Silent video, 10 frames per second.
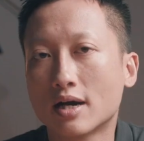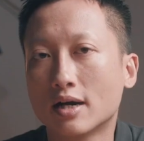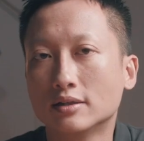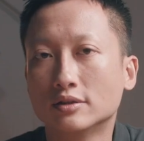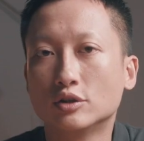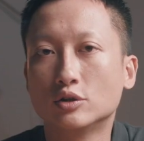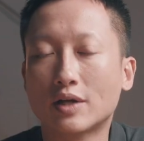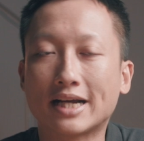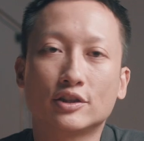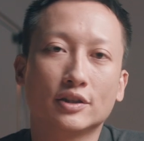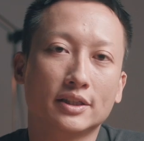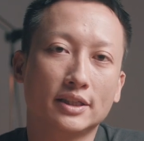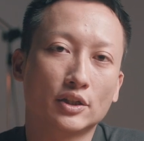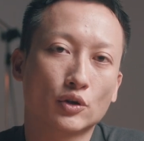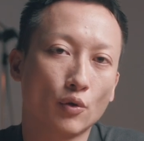eyes to
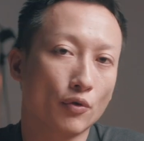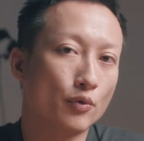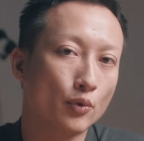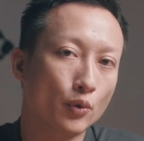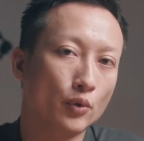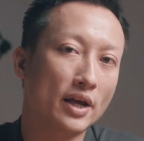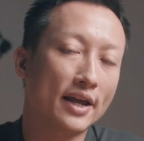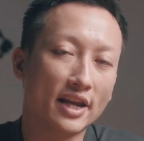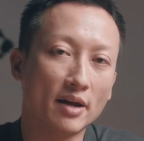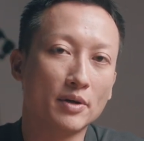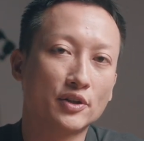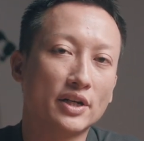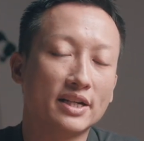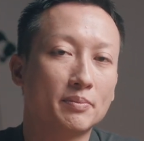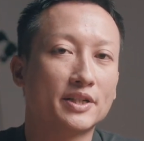actually go through an image
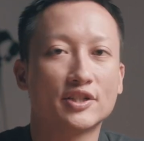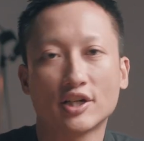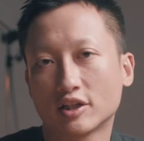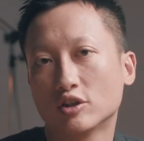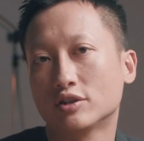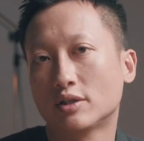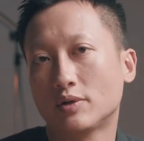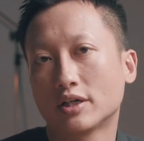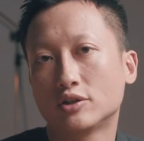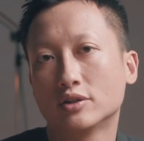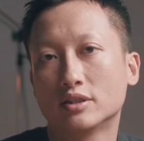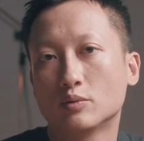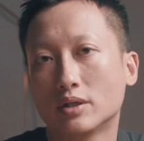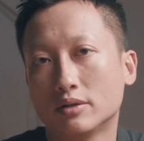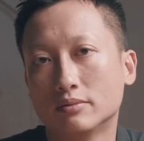in a particular direction as
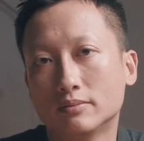well.